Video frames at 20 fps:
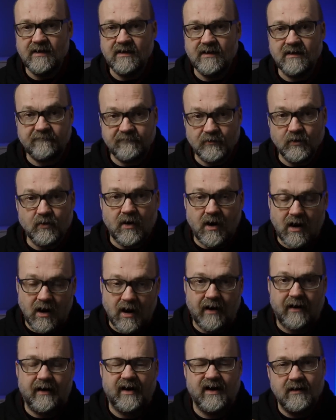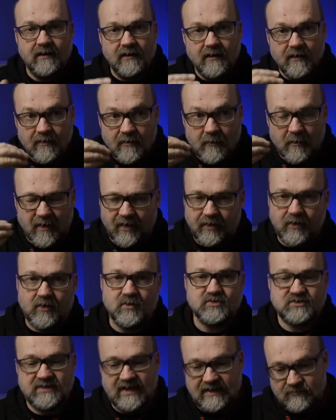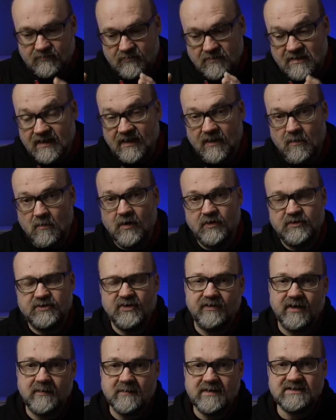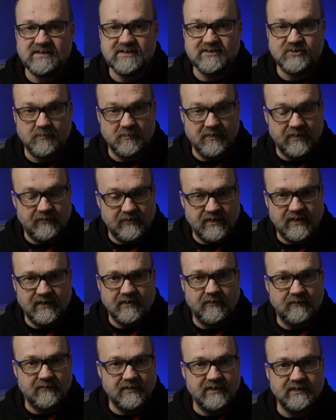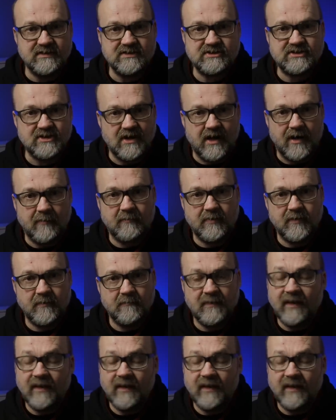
if you are one of those that really want your images to be really, really sharp.